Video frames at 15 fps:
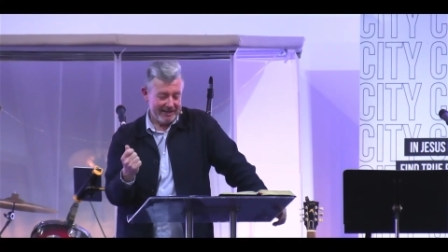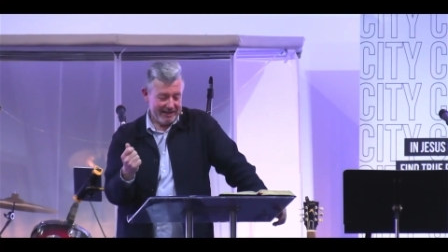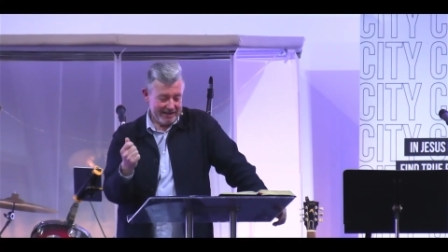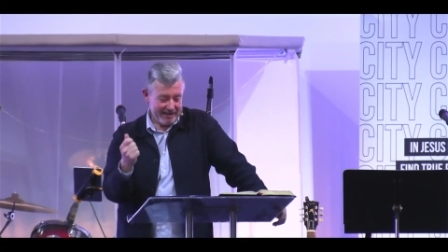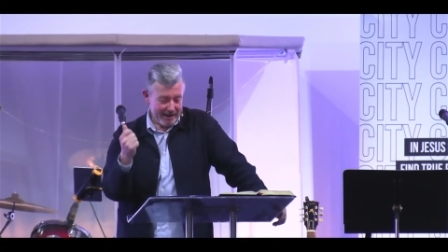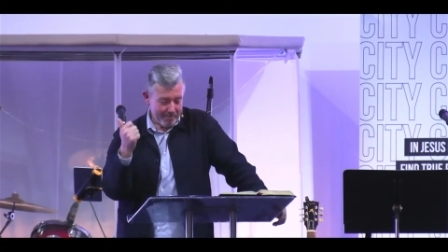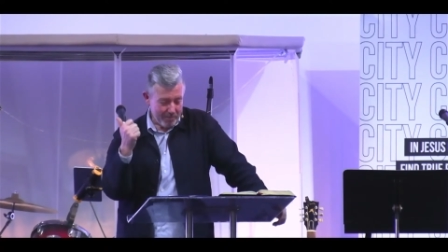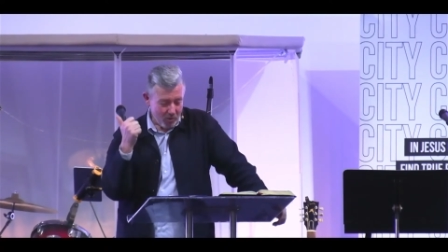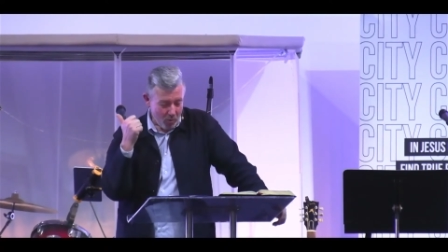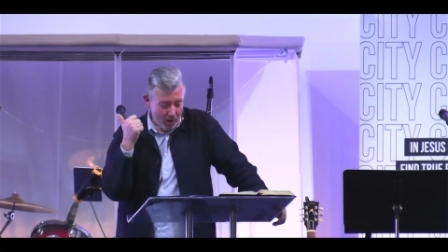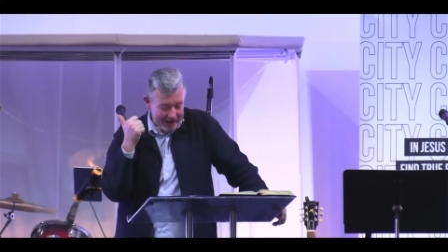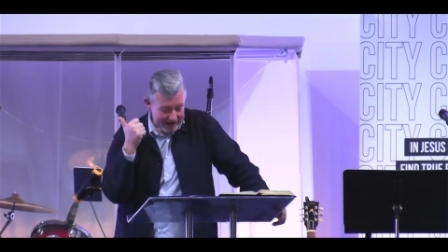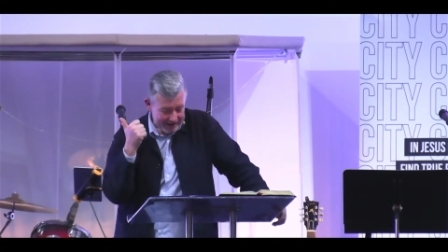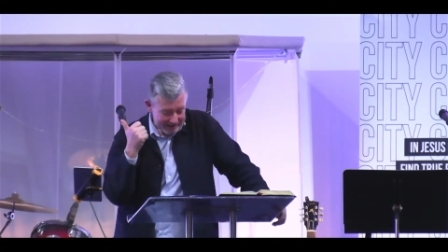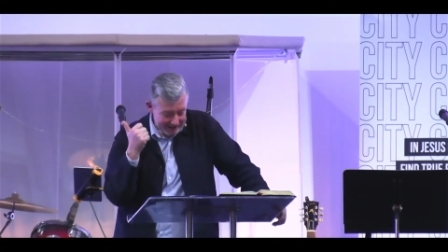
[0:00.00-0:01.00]
Number
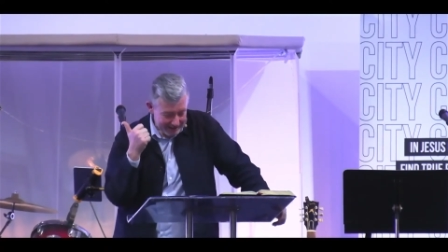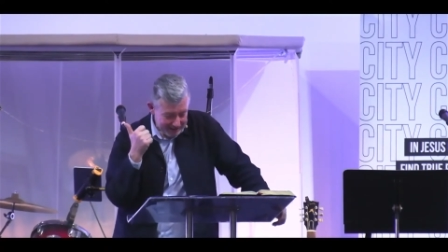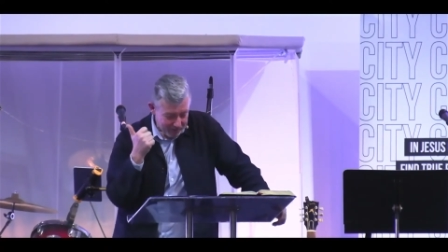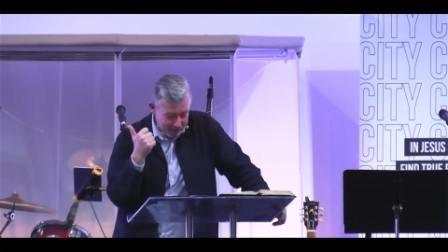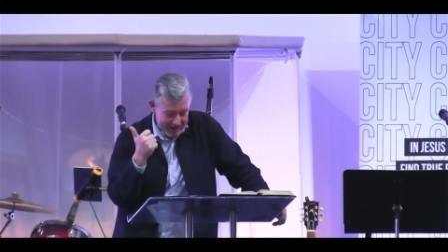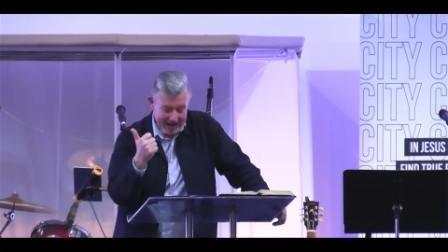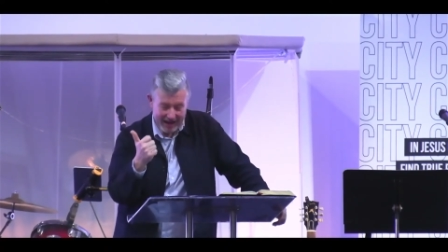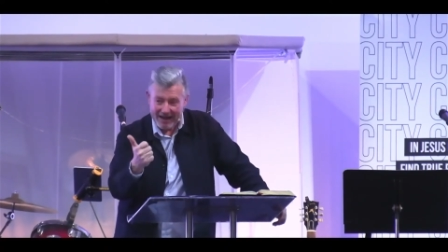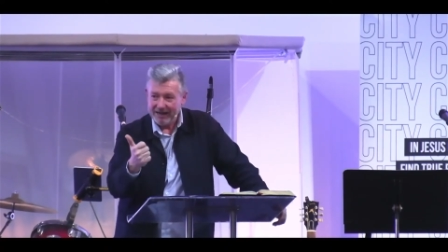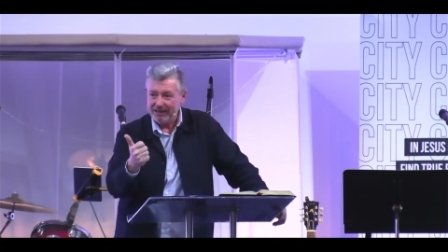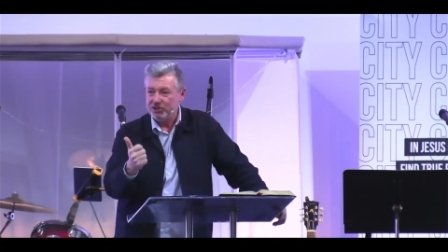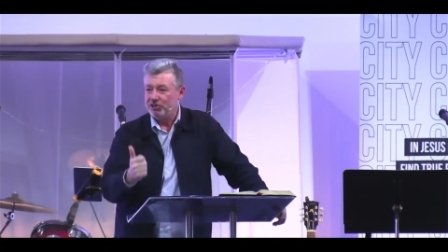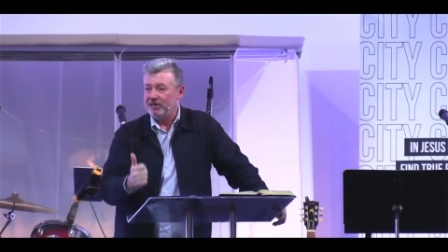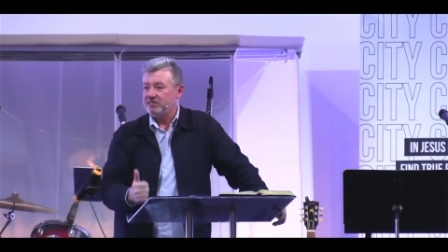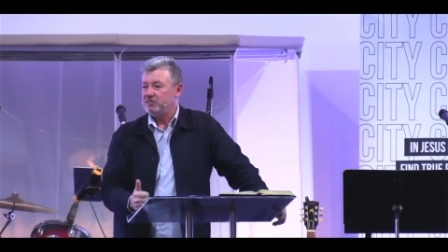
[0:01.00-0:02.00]
one, we act
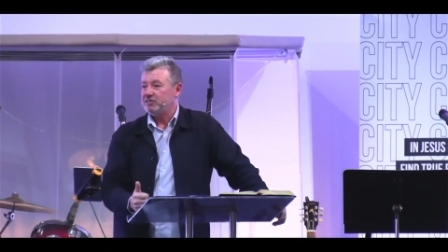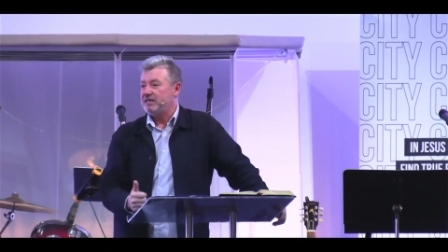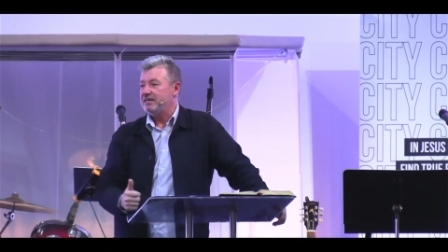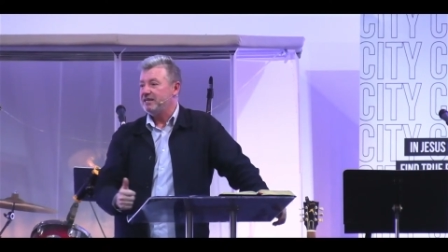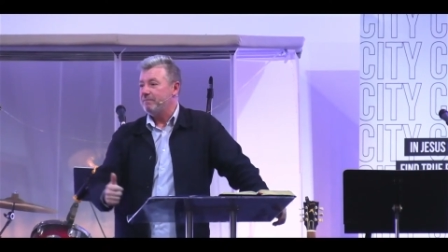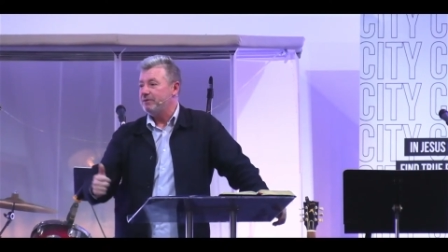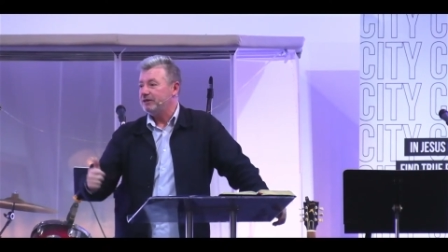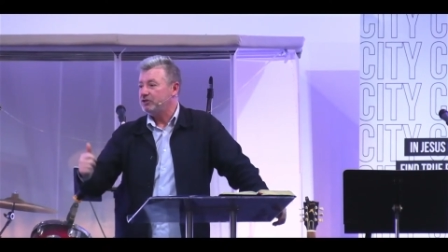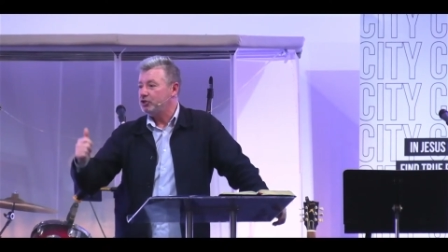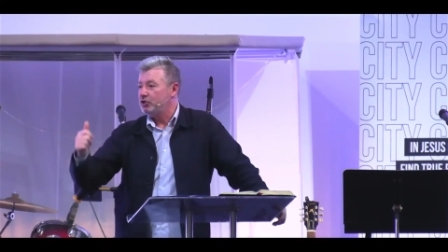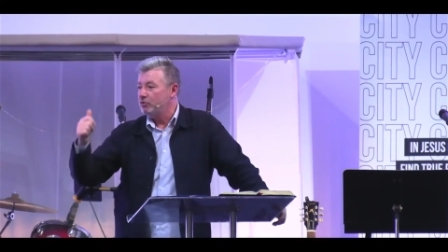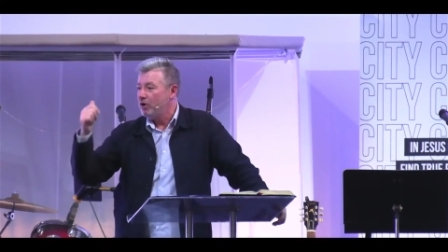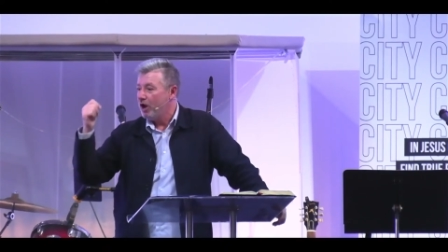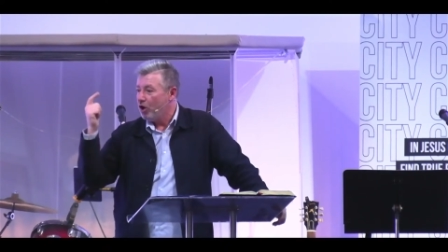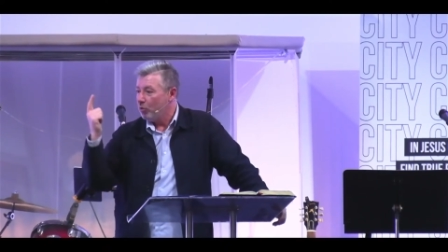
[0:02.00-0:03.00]
justly. Number
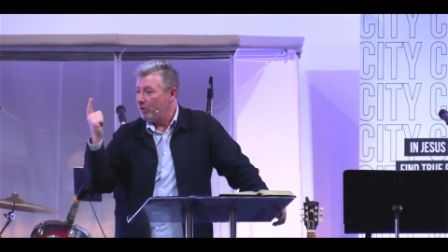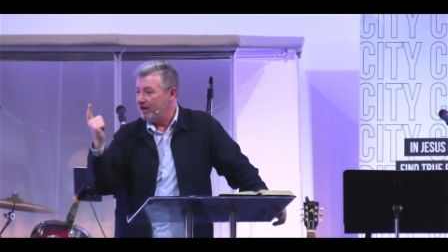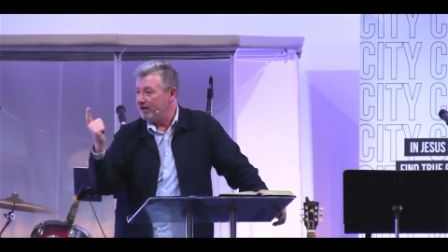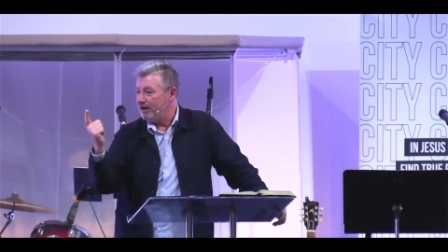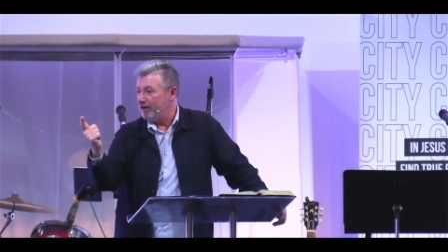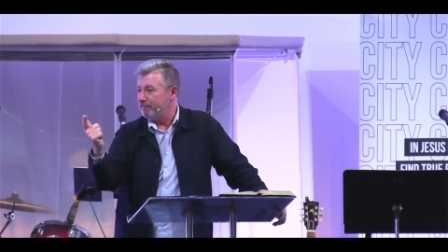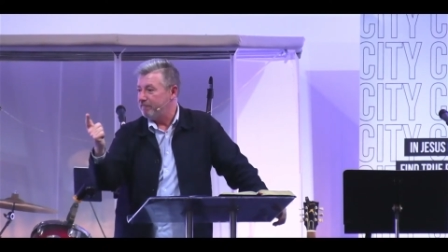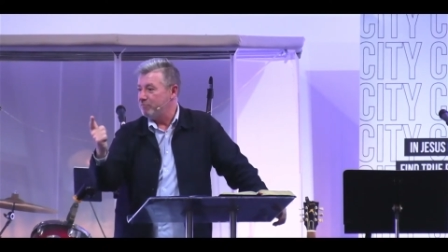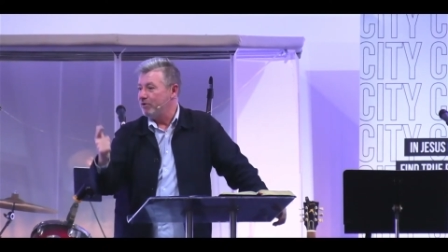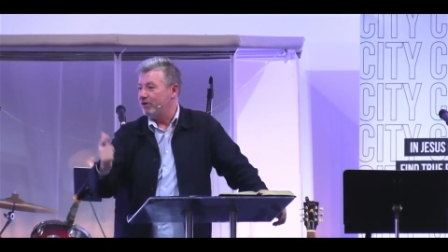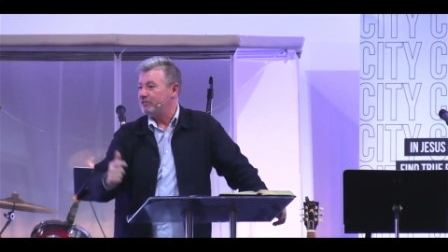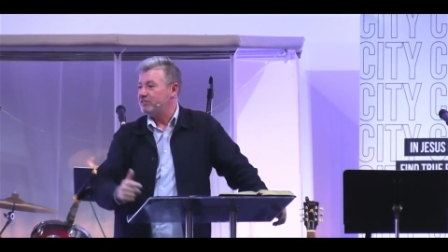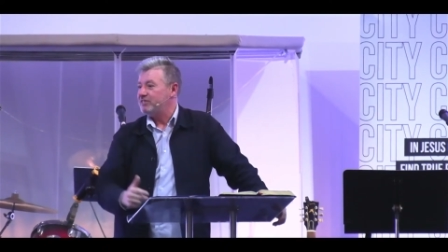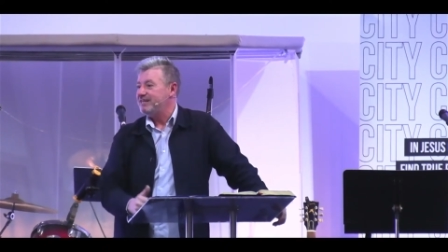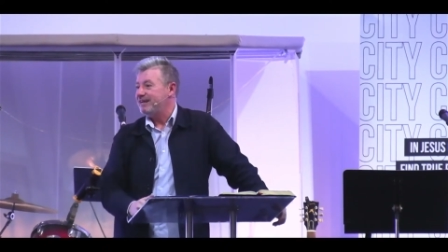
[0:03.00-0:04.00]
two, we love mercy.